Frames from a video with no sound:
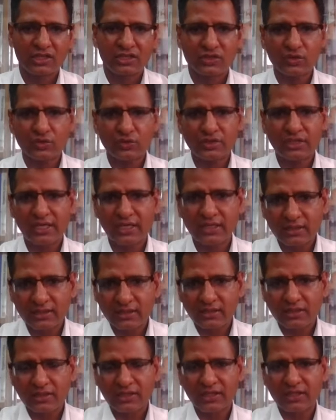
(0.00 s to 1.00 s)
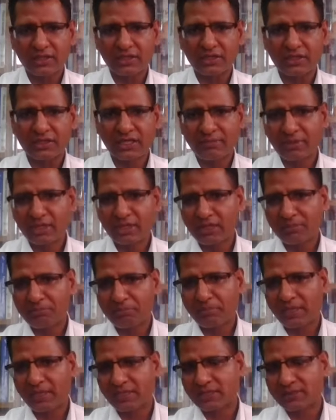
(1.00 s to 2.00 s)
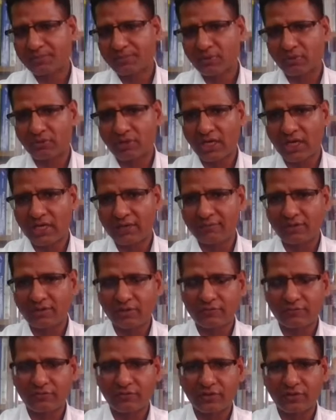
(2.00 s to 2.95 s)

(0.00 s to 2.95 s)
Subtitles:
So then the development program of